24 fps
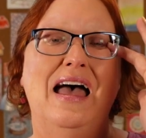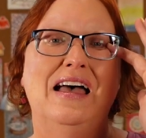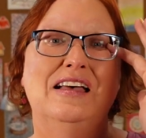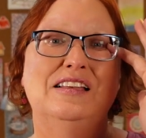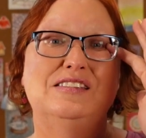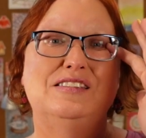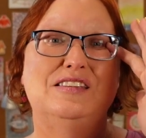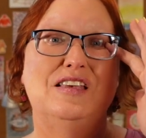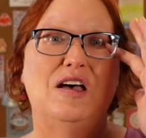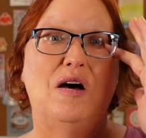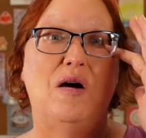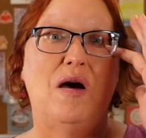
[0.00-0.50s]

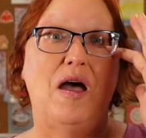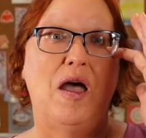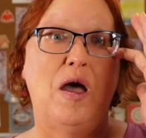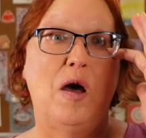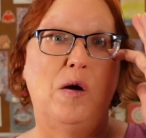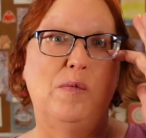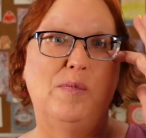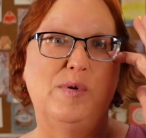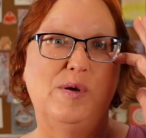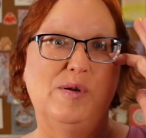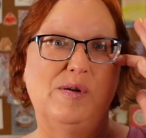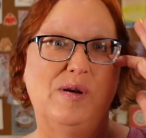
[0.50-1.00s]
so I
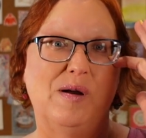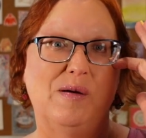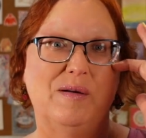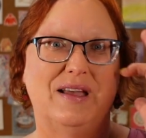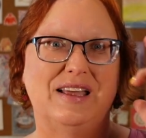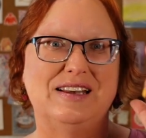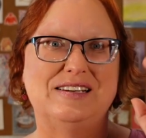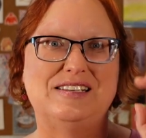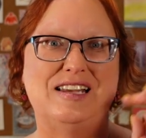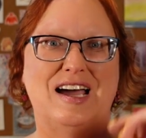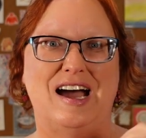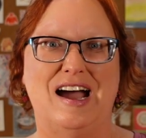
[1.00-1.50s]
hope you don't
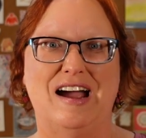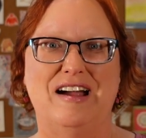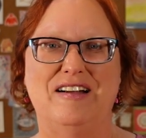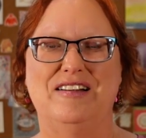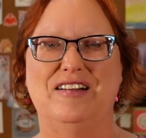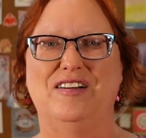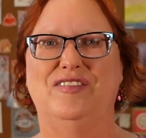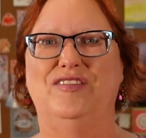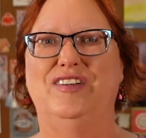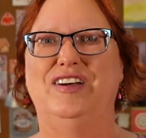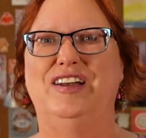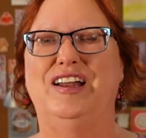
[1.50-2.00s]
get tired
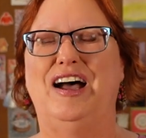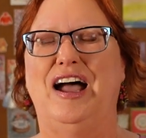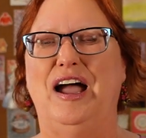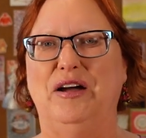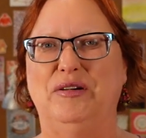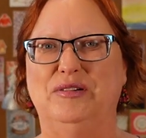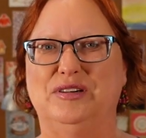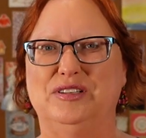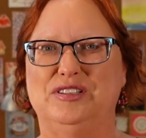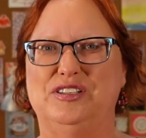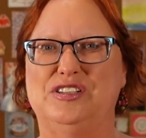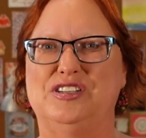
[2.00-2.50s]
of it. I
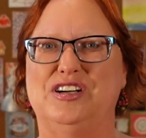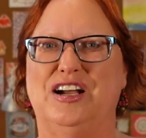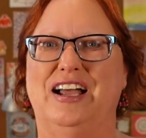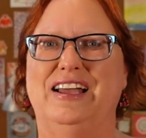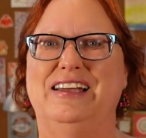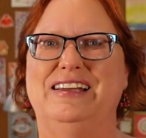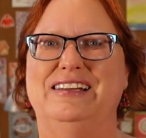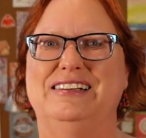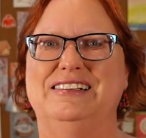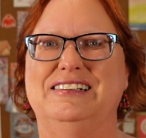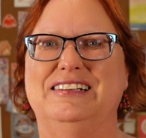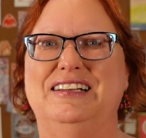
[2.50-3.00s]
will try
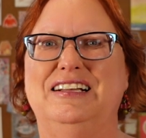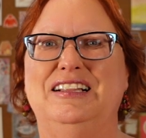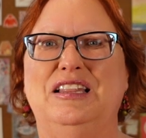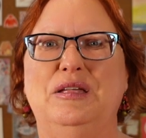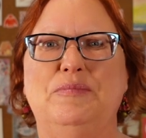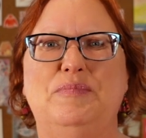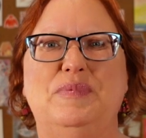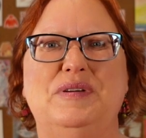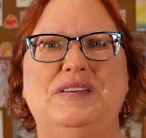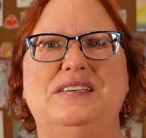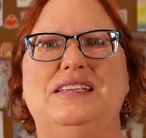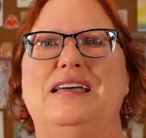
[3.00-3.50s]
and
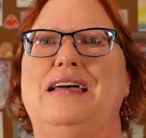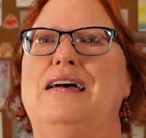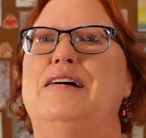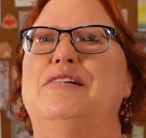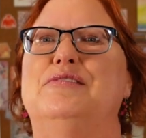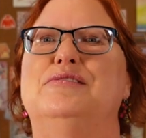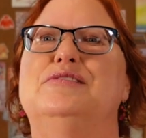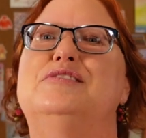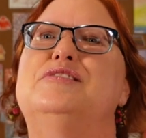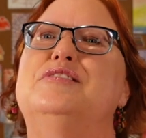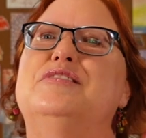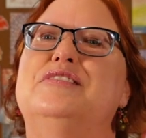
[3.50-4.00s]
clip it
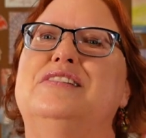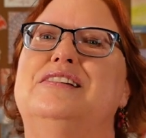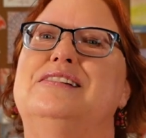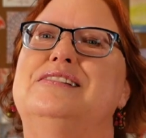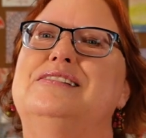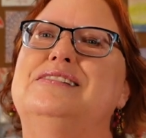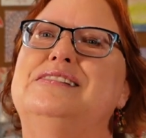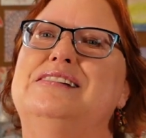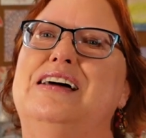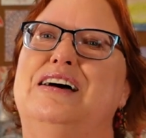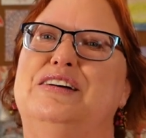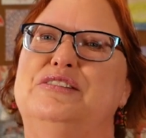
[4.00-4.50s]
down so that
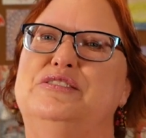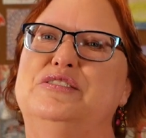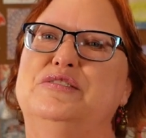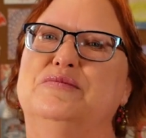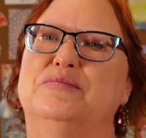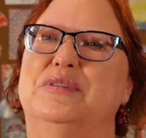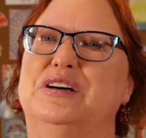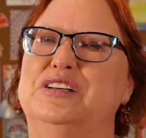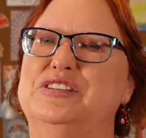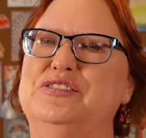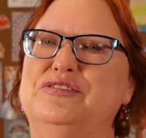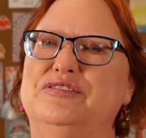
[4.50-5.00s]
it's not too
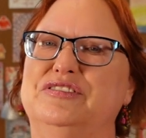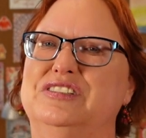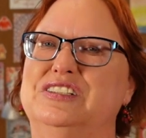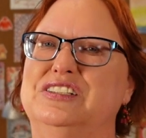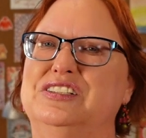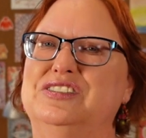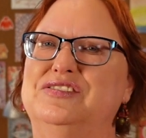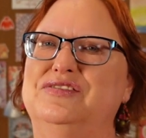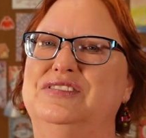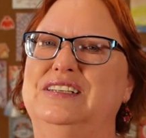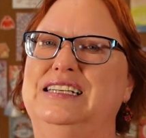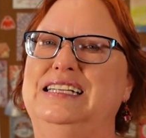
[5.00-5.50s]
much for
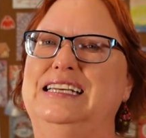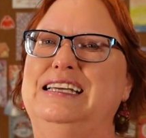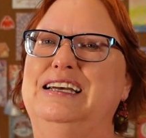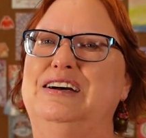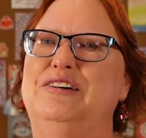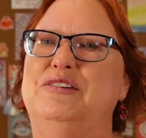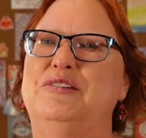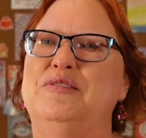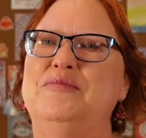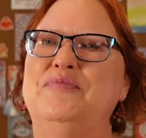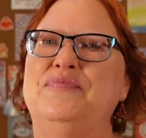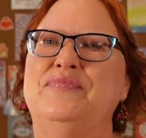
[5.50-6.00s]
this
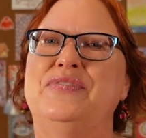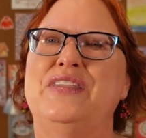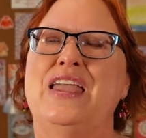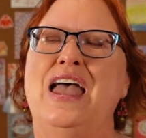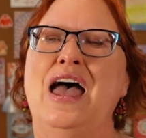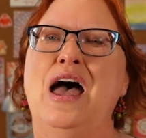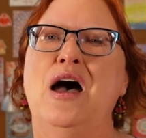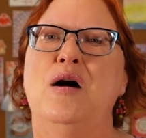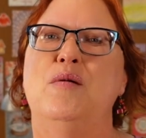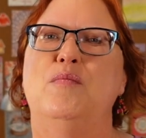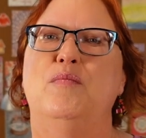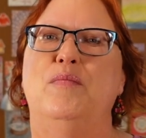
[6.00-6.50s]
video
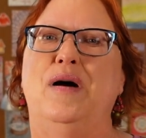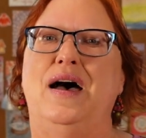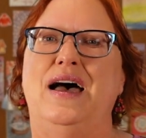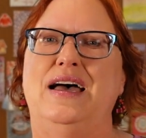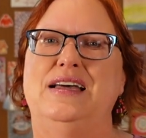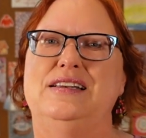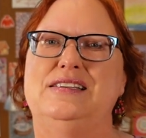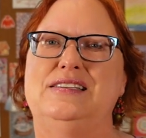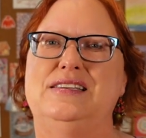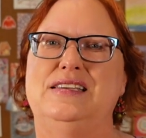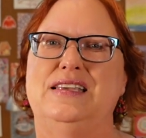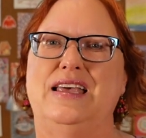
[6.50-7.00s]

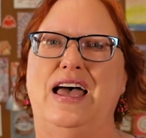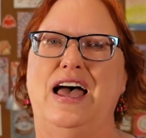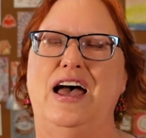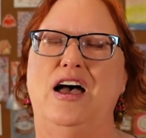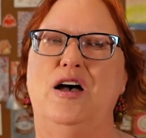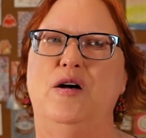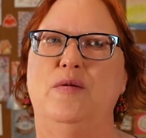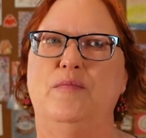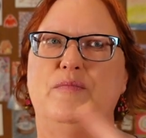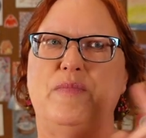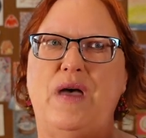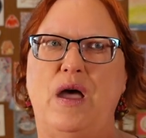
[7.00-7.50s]
but
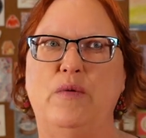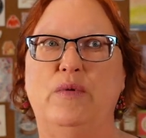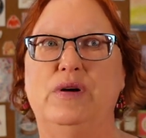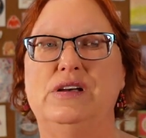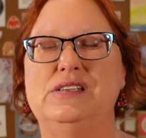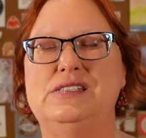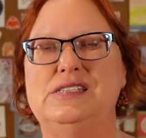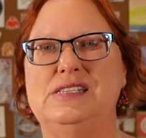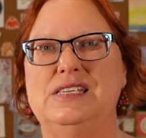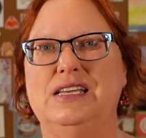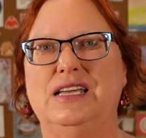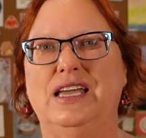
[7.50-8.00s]
um, I
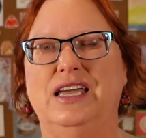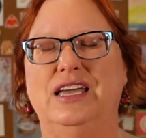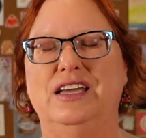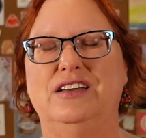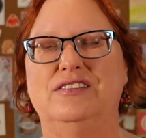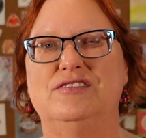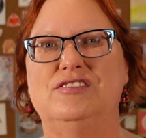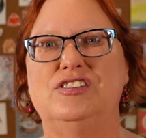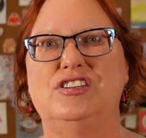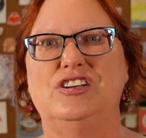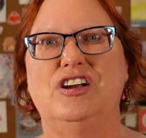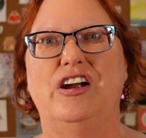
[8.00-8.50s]
was thinking
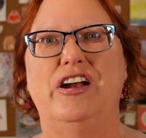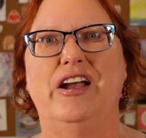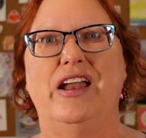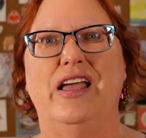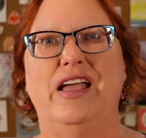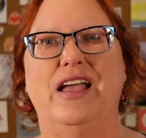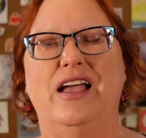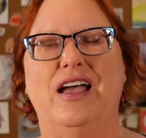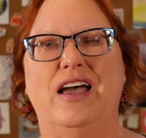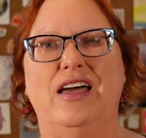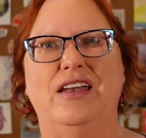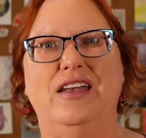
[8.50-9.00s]
of
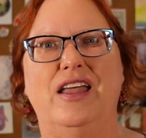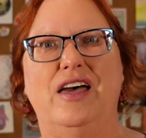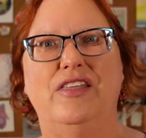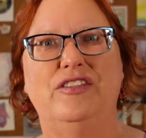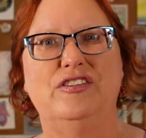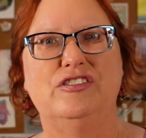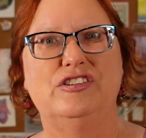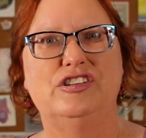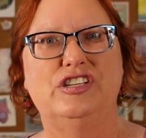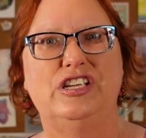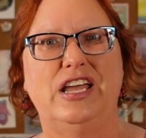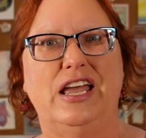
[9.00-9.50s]
starting
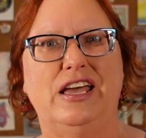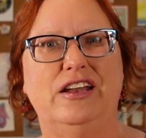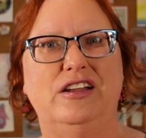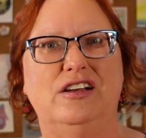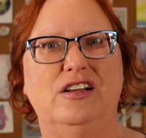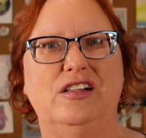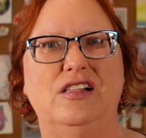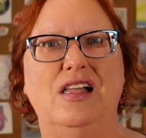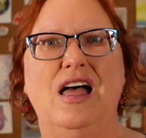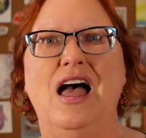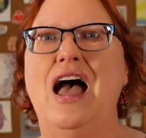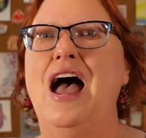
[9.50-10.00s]
another
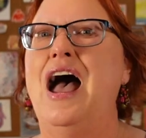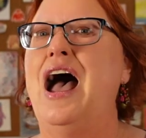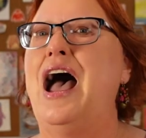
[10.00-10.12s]
channel.